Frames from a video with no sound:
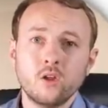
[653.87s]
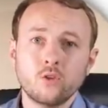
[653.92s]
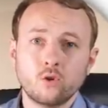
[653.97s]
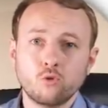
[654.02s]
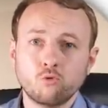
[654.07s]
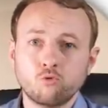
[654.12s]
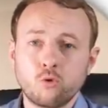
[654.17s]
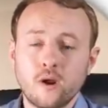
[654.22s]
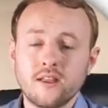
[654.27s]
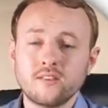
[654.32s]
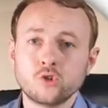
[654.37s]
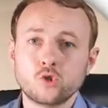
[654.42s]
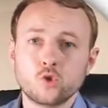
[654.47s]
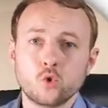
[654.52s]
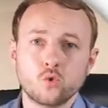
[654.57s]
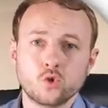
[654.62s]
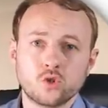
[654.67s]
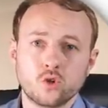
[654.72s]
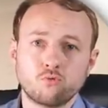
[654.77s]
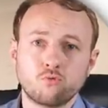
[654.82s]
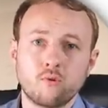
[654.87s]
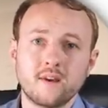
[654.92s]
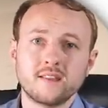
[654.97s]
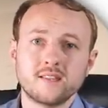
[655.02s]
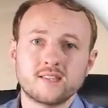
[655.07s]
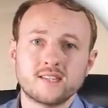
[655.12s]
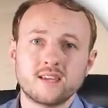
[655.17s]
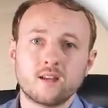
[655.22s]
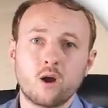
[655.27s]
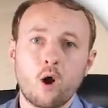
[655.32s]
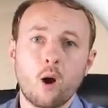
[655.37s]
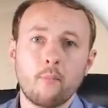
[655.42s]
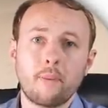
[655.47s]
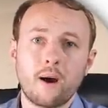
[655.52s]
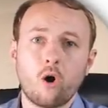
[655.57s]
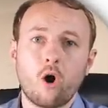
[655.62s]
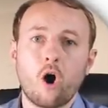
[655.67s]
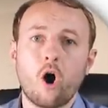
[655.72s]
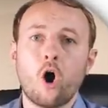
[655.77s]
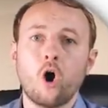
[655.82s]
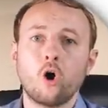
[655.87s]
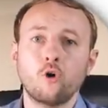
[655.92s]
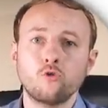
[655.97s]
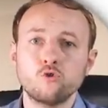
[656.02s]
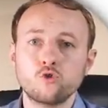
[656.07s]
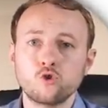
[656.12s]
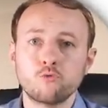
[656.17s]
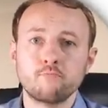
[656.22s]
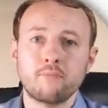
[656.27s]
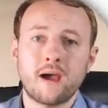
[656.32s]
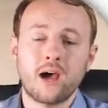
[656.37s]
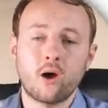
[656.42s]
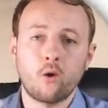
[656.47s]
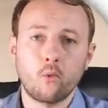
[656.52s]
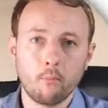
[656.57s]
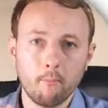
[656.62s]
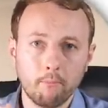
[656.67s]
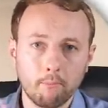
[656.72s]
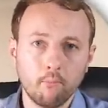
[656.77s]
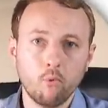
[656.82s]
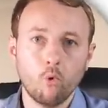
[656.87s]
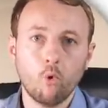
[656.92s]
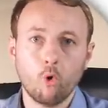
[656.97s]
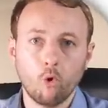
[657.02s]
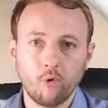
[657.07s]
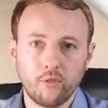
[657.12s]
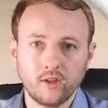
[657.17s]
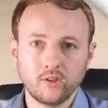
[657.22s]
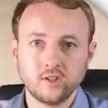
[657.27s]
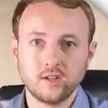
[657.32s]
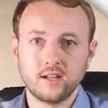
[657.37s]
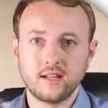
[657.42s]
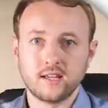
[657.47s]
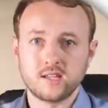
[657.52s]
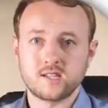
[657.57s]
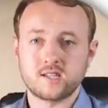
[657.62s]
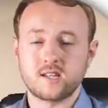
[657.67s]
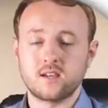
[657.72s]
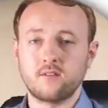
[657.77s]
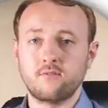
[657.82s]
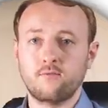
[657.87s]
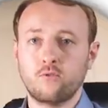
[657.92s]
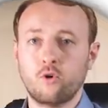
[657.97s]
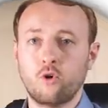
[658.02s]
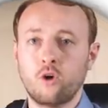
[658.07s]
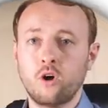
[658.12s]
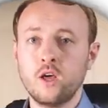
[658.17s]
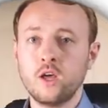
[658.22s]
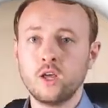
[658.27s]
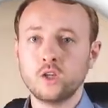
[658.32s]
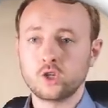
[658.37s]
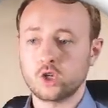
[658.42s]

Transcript: the rentals are renting about £100 more than you're listing for.